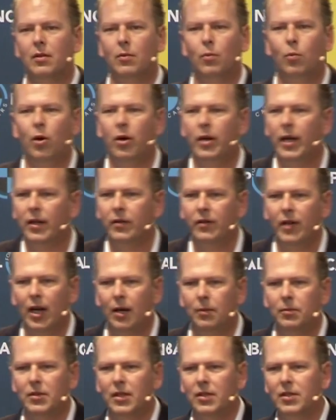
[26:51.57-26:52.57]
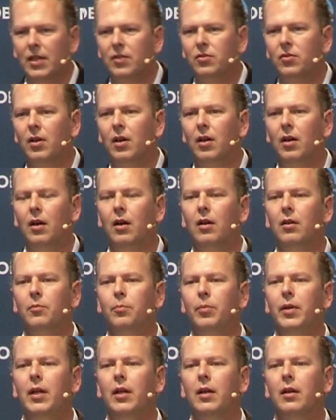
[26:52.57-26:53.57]
warning times, etc., are
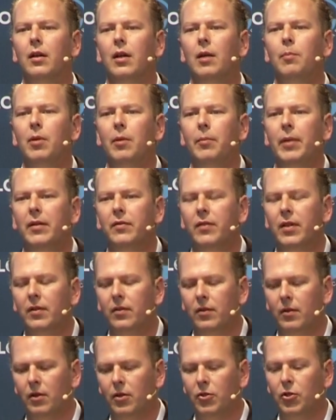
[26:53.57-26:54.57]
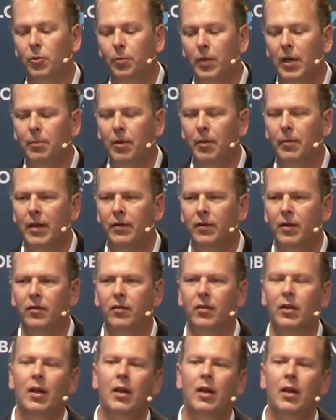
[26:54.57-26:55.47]
being implemented or should be implemented,